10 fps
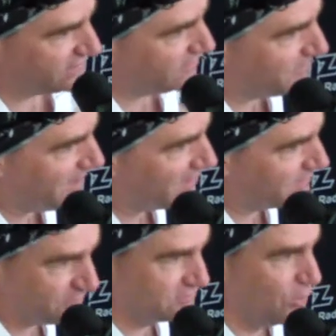on the planet
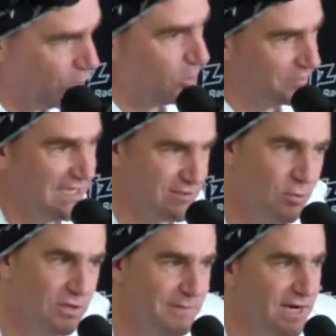because all they
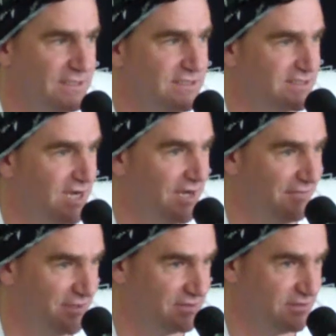talk about is
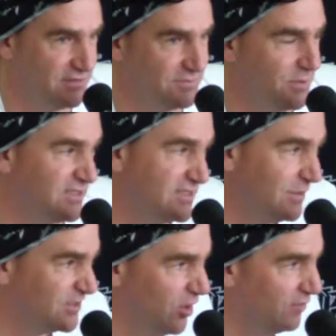skydiving. So I suppose it's similar
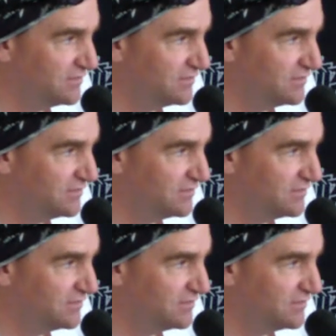to golfers.